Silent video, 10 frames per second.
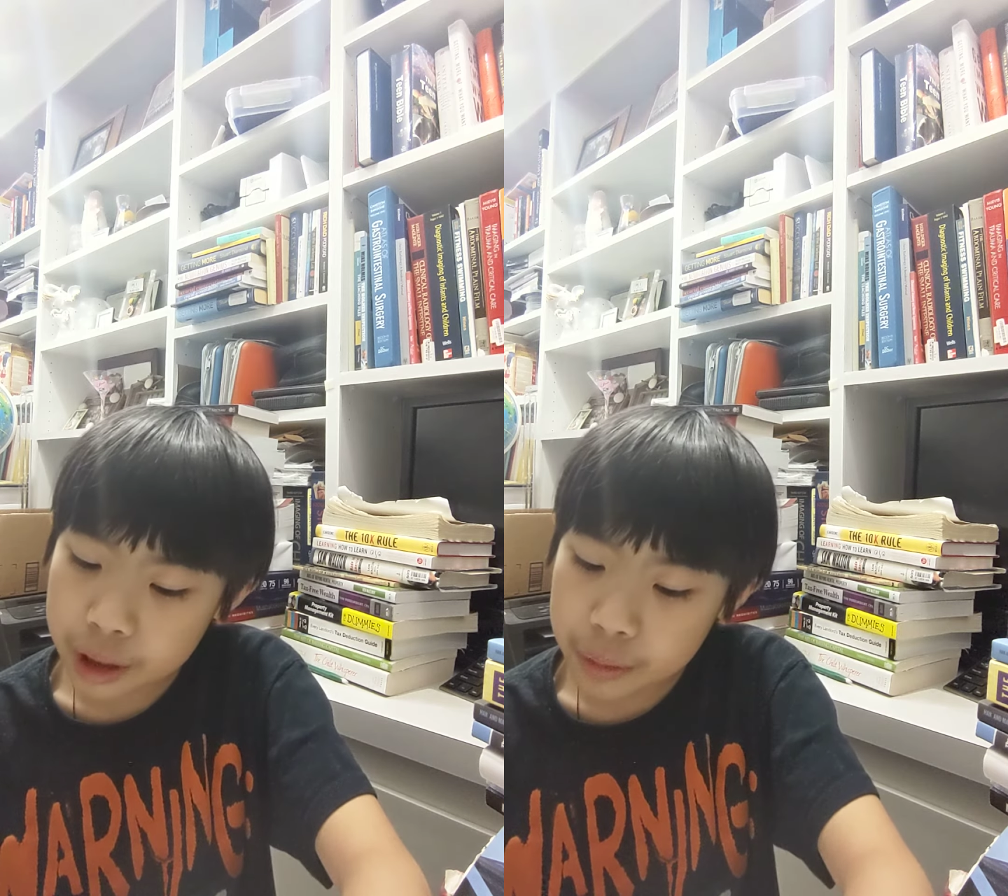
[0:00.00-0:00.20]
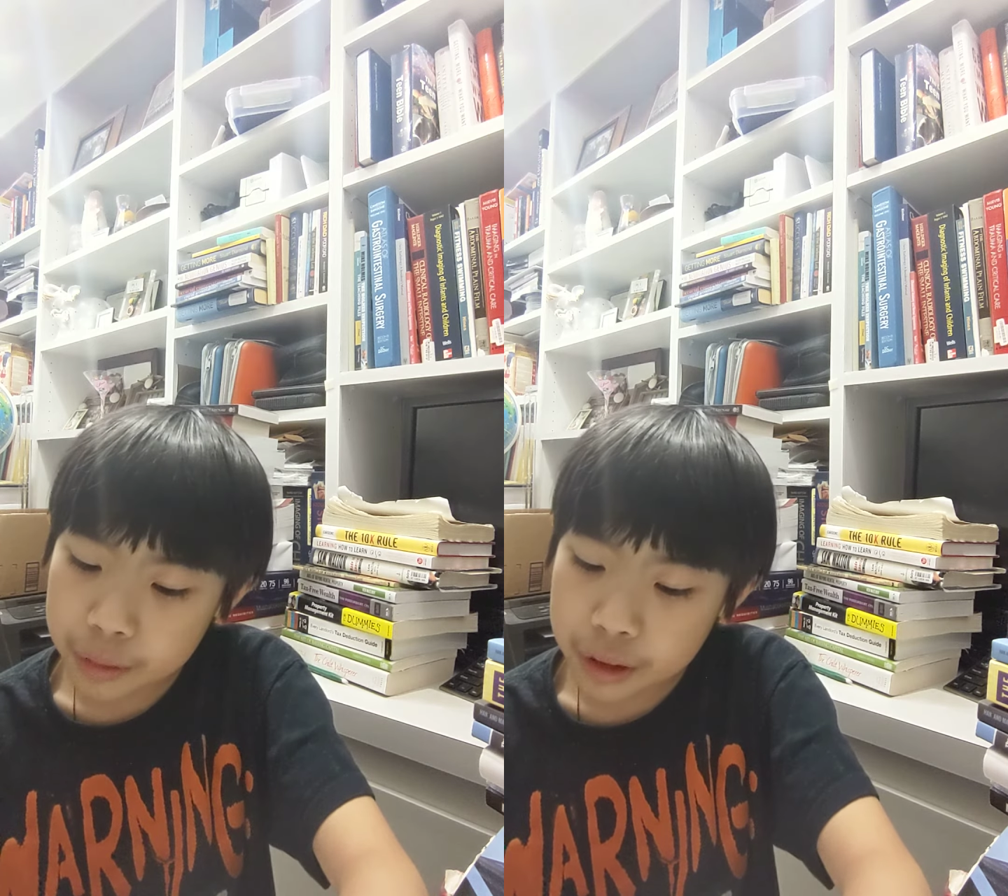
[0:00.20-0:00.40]

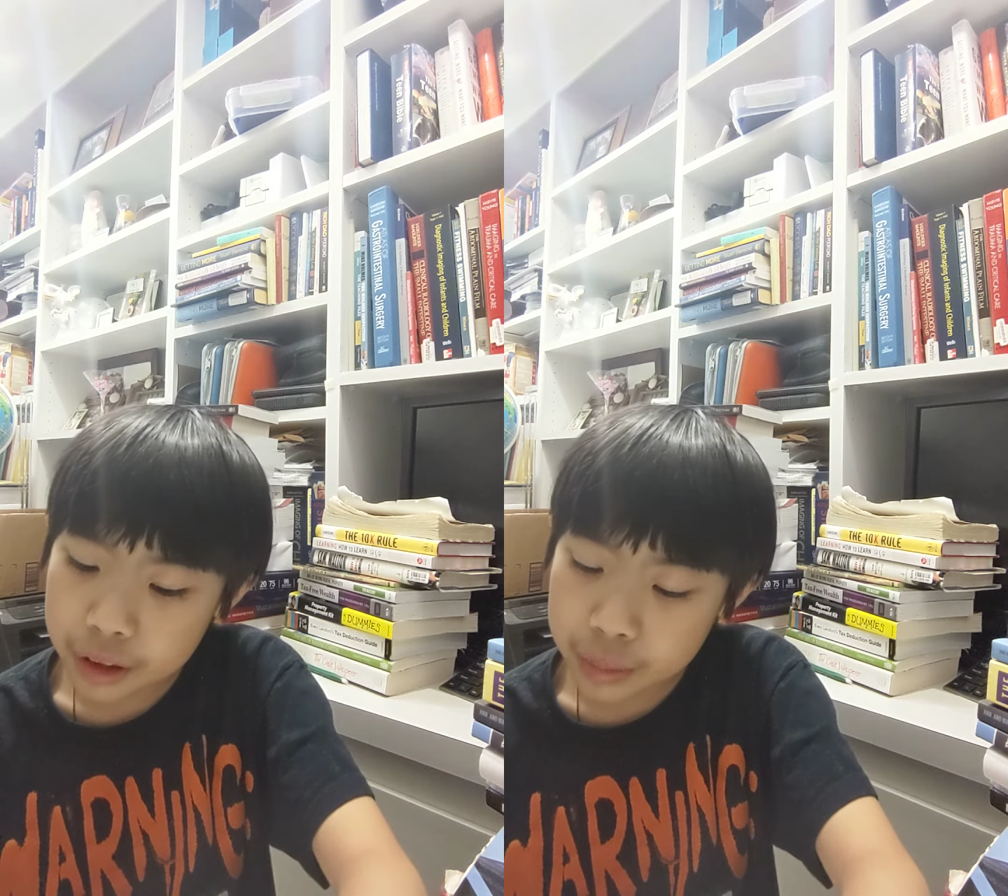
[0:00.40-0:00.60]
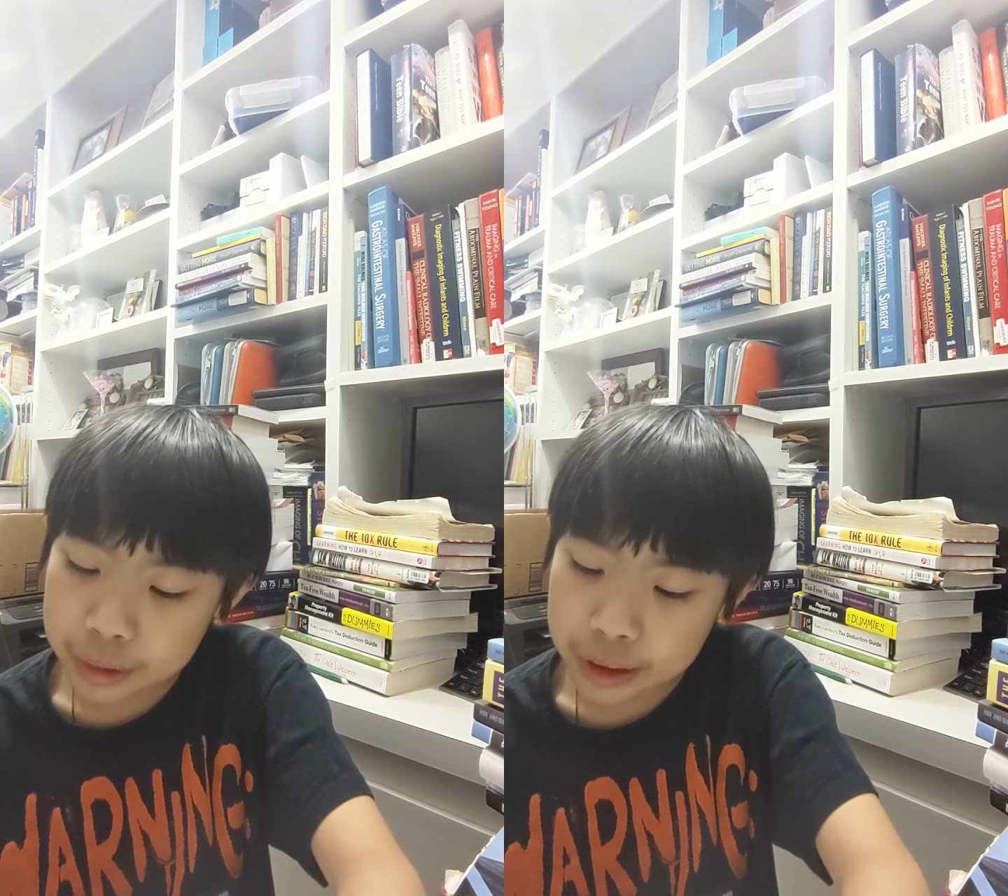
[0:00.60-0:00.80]
appears
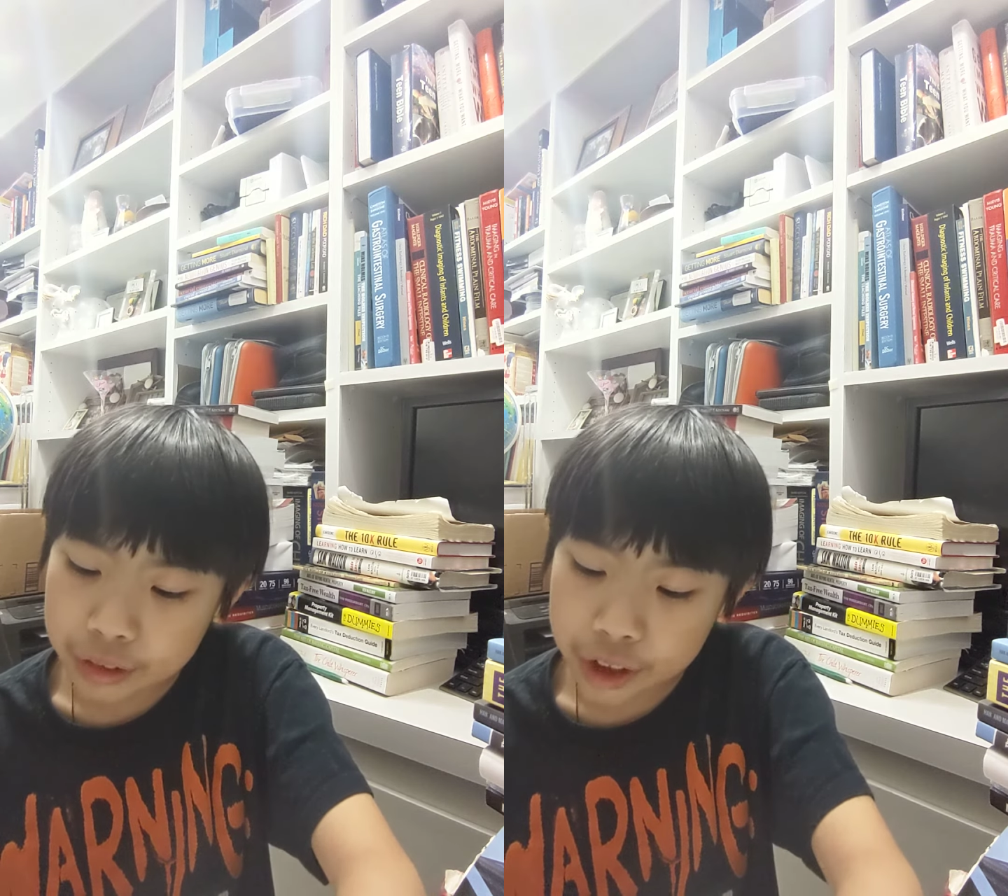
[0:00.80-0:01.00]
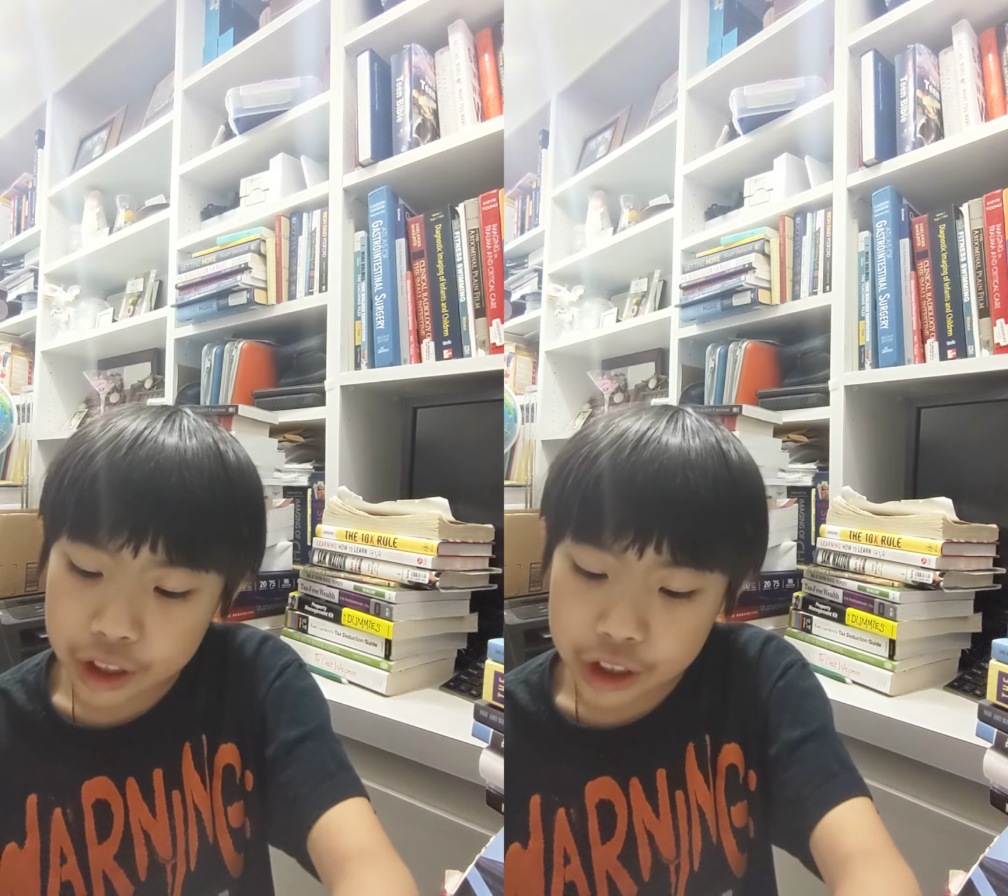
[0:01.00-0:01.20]
to be in
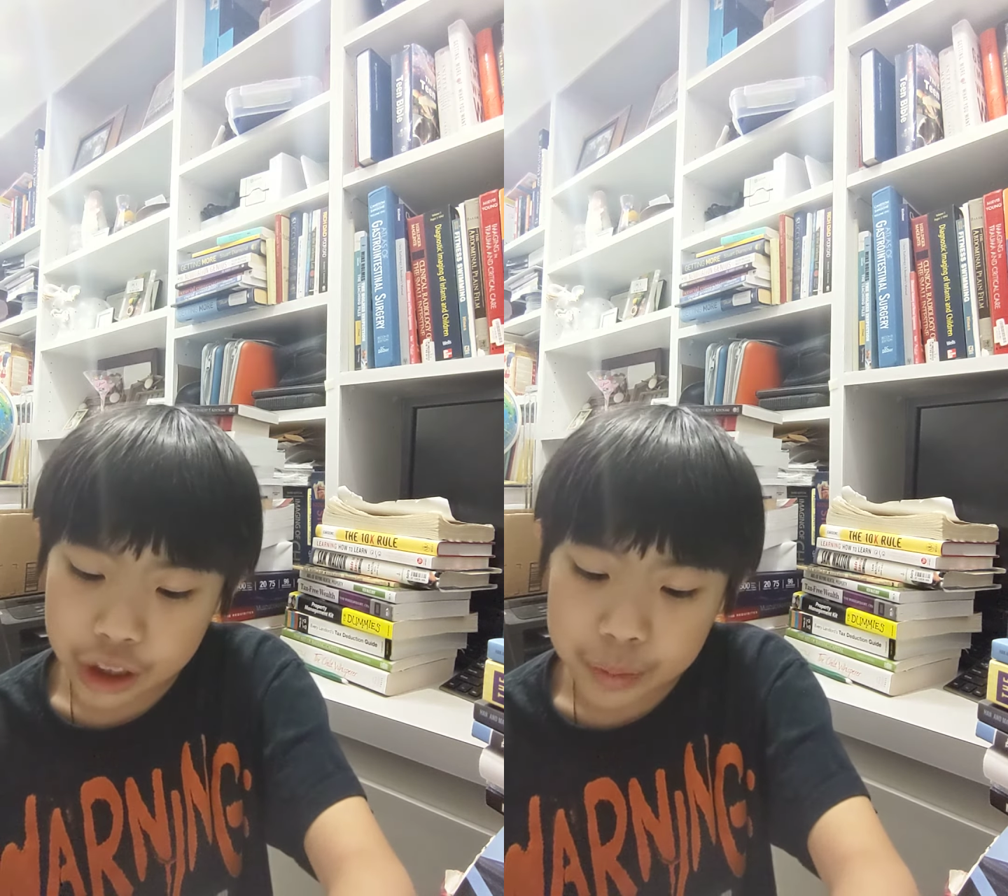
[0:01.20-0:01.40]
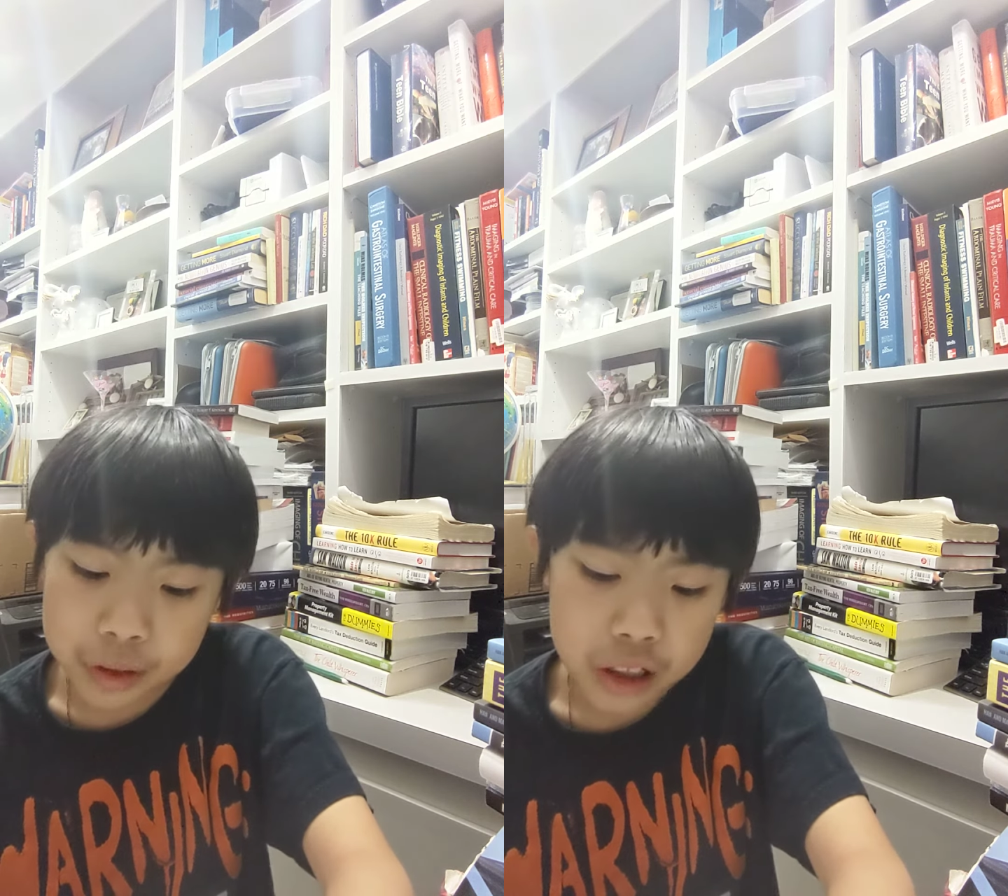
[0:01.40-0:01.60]
great
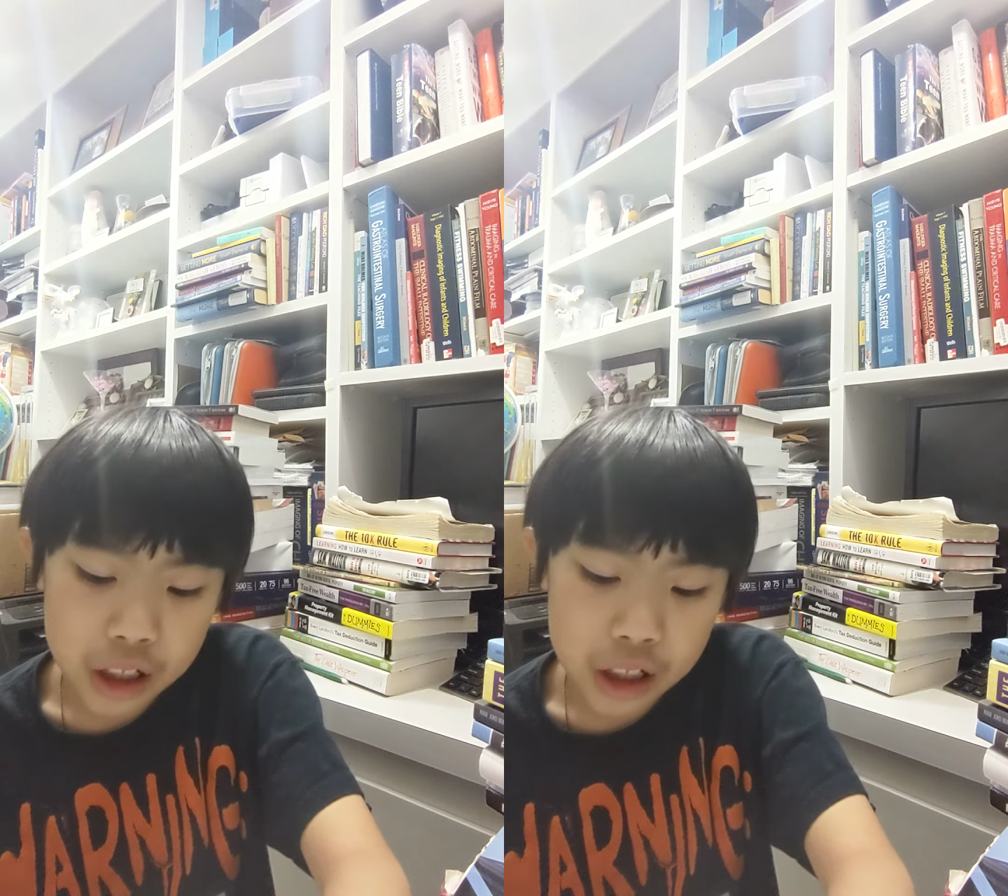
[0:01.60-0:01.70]
shape,